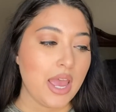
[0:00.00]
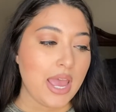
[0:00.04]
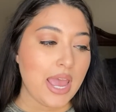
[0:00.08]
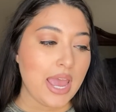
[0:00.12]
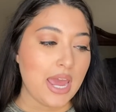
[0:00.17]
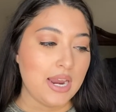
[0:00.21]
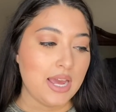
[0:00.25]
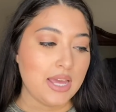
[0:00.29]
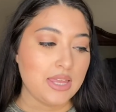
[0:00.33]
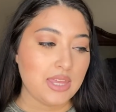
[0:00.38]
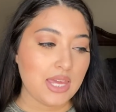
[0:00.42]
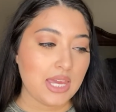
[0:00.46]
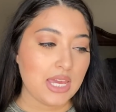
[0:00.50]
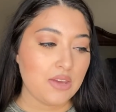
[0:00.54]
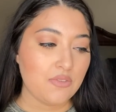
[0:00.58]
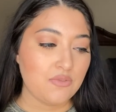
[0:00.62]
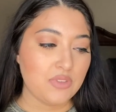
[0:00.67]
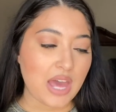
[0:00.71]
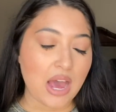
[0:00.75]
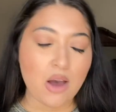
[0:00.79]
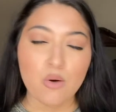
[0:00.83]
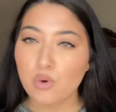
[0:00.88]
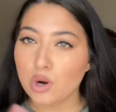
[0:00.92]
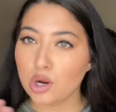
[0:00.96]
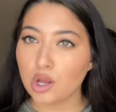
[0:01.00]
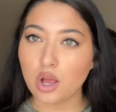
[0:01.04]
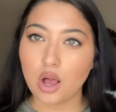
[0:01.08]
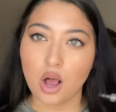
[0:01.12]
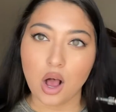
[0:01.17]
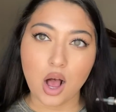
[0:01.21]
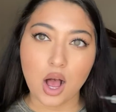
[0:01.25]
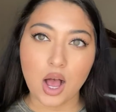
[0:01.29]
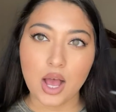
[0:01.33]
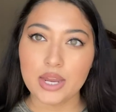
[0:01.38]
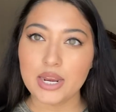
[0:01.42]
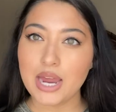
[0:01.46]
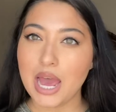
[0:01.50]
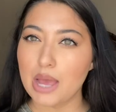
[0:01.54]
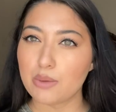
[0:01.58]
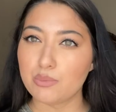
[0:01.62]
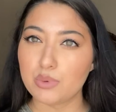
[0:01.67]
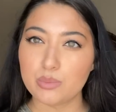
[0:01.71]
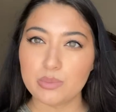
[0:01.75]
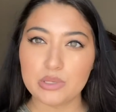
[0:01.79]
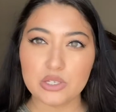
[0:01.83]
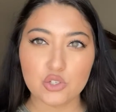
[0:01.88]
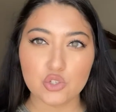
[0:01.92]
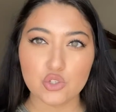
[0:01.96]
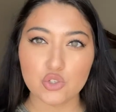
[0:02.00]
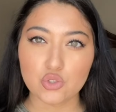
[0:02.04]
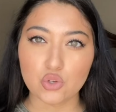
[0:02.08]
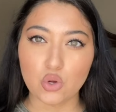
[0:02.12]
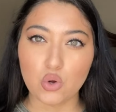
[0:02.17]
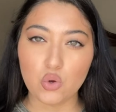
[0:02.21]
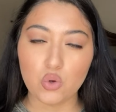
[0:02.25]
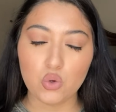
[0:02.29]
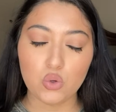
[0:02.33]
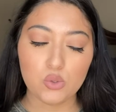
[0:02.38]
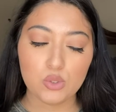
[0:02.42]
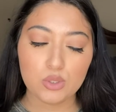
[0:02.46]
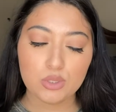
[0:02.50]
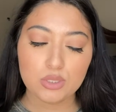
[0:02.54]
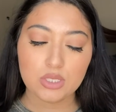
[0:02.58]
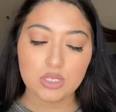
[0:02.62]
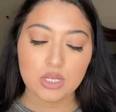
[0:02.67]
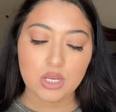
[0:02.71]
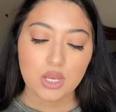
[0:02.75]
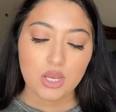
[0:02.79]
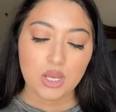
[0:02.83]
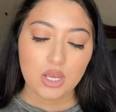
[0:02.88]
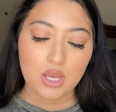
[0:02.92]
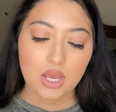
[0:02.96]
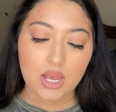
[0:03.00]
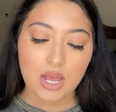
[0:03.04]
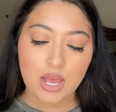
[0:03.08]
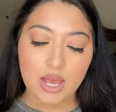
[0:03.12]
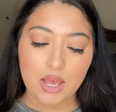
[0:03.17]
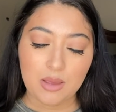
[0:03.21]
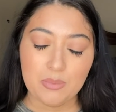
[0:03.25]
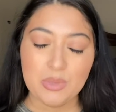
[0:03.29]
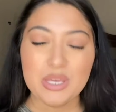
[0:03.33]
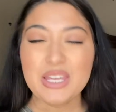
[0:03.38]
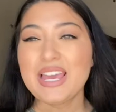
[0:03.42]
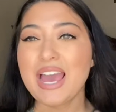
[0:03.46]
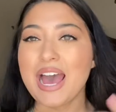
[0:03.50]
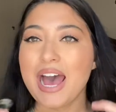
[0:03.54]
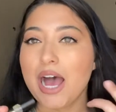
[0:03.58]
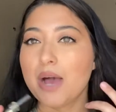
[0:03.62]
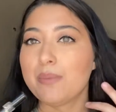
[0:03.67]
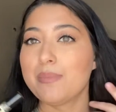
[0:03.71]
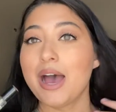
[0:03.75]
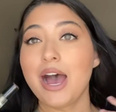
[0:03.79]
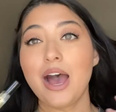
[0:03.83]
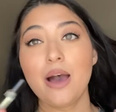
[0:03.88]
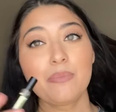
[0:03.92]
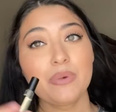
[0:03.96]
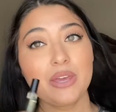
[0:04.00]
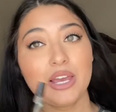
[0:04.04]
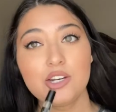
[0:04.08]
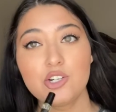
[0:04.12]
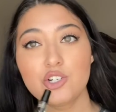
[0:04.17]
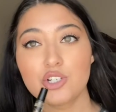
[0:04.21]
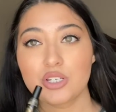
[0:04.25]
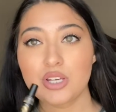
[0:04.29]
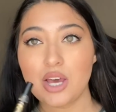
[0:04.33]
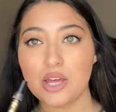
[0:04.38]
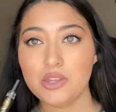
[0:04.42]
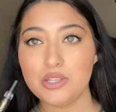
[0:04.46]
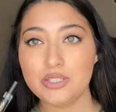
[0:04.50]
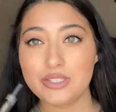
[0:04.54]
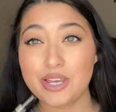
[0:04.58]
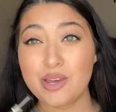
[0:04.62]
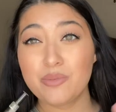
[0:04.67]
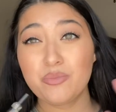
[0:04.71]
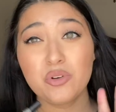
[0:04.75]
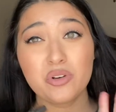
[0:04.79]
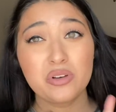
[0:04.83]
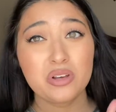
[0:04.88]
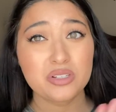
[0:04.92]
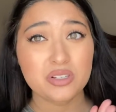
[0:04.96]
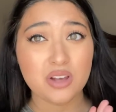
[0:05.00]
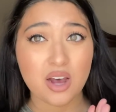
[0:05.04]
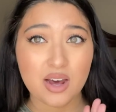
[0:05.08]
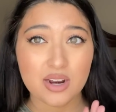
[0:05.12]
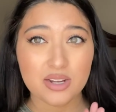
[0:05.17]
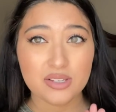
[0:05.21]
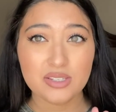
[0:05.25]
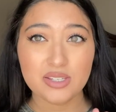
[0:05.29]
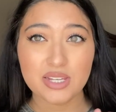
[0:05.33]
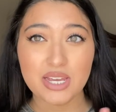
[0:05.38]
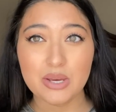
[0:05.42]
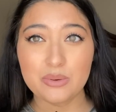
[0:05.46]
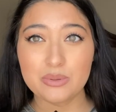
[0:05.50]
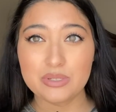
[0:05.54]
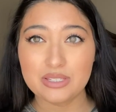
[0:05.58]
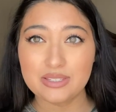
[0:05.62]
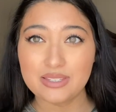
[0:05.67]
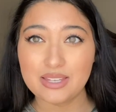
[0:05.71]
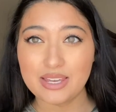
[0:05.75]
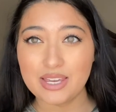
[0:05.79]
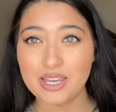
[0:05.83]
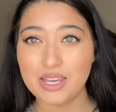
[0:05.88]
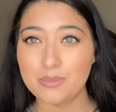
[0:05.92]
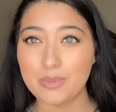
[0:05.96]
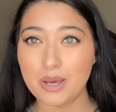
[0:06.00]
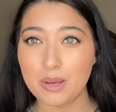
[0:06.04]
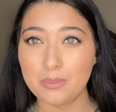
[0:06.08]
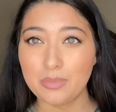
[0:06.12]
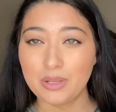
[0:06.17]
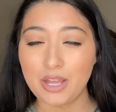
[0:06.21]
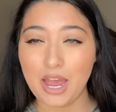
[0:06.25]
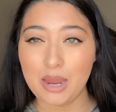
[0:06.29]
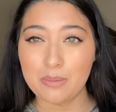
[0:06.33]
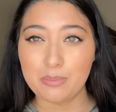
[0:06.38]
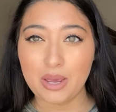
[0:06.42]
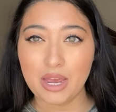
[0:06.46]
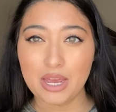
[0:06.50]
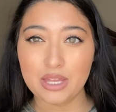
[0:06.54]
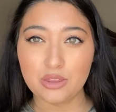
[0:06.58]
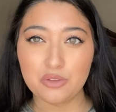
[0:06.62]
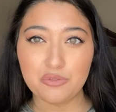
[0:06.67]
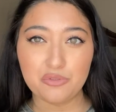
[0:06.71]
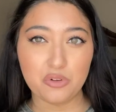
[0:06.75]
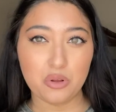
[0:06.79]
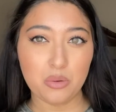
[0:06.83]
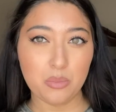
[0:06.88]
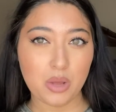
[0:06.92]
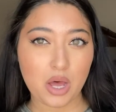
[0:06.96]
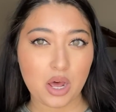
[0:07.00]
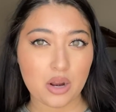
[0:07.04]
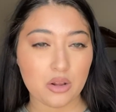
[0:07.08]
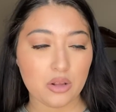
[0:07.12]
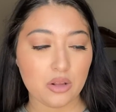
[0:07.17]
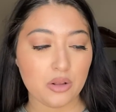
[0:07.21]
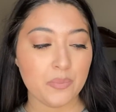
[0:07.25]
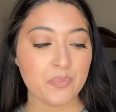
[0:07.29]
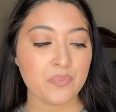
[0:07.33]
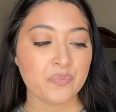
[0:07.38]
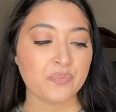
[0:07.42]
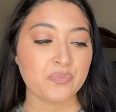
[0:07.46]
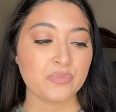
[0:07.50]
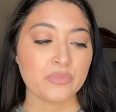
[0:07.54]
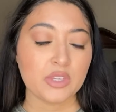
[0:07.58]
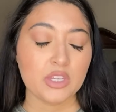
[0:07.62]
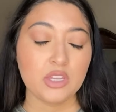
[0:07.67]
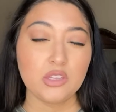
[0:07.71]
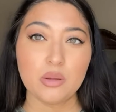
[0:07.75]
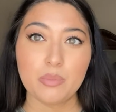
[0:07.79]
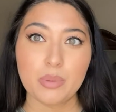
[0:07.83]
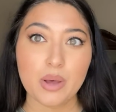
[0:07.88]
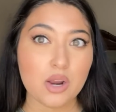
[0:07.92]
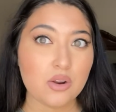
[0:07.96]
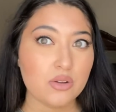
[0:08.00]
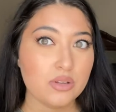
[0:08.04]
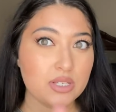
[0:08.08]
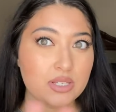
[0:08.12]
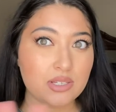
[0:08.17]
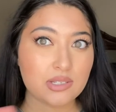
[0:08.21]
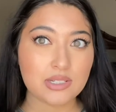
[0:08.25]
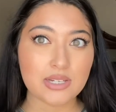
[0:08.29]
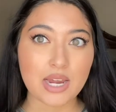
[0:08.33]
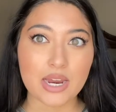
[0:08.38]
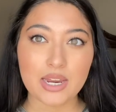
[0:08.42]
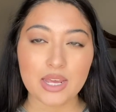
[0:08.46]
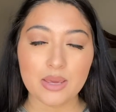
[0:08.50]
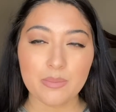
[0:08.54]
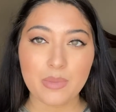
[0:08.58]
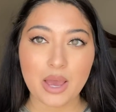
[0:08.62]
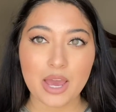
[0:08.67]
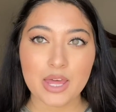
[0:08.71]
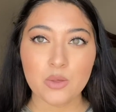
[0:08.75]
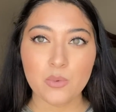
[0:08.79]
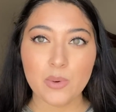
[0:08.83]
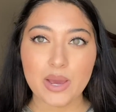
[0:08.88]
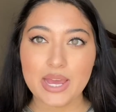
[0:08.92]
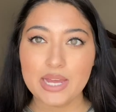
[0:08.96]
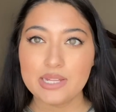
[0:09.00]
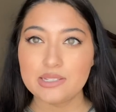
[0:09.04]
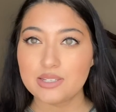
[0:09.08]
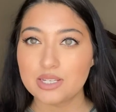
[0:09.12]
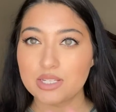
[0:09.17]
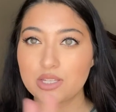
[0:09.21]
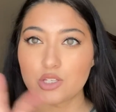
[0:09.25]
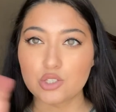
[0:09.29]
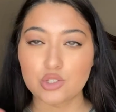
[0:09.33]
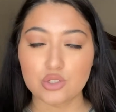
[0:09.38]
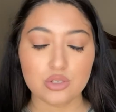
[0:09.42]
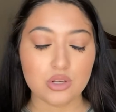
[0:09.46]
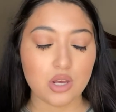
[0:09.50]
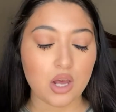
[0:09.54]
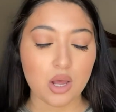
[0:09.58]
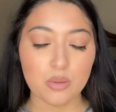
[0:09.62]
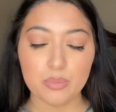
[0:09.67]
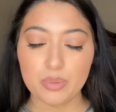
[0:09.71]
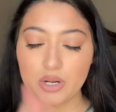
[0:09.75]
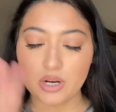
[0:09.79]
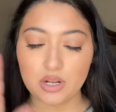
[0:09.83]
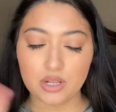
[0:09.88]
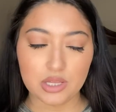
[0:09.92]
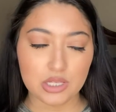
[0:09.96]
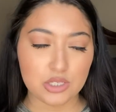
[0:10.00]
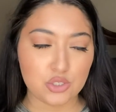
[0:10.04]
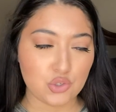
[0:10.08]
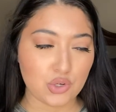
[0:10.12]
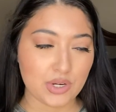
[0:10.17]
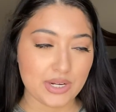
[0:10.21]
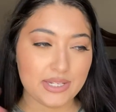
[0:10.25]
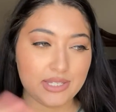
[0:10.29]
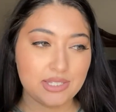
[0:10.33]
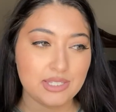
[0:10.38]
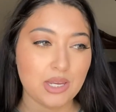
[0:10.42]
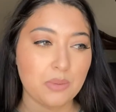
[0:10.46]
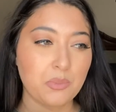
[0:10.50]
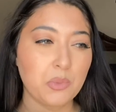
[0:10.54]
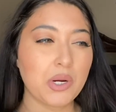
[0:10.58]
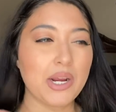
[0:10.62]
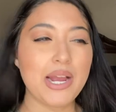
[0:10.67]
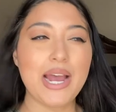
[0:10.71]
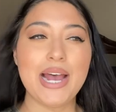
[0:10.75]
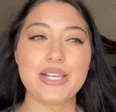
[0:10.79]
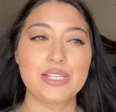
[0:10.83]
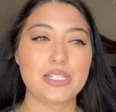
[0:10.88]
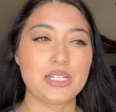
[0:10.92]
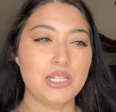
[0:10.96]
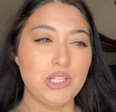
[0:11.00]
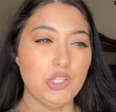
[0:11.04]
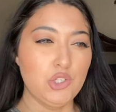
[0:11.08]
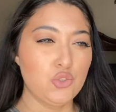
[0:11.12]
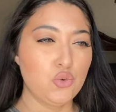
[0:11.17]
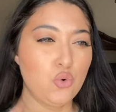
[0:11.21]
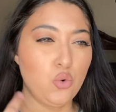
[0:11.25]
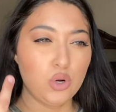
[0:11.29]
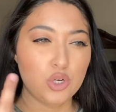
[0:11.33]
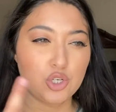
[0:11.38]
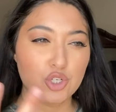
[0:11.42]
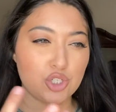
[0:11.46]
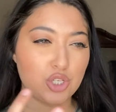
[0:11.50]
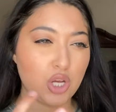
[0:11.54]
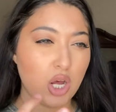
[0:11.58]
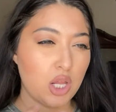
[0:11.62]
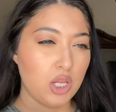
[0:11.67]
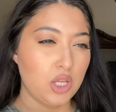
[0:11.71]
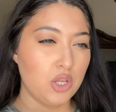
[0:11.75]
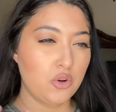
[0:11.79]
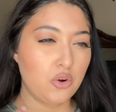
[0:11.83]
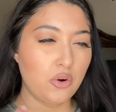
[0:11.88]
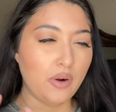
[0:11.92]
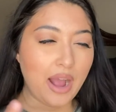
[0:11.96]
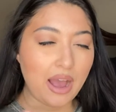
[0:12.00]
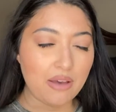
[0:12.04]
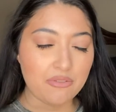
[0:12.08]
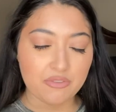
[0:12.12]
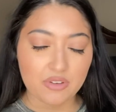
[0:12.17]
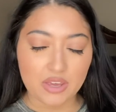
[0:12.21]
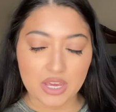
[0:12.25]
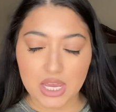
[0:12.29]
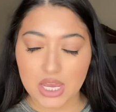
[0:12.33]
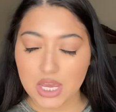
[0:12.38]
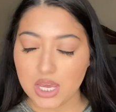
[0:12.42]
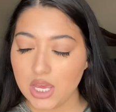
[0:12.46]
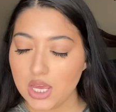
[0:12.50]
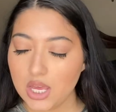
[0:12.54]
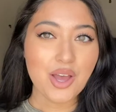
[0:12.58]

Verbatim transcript: And I think if that were gone, I would be sold. Um, but yeah, I'm happy I just got the sample because honestly, I was thinking about blind buying the full bottle. The bottle is stunning, by the way. It's like this, I'll put it on the screen somewhere. It has like this gorgeous holographic.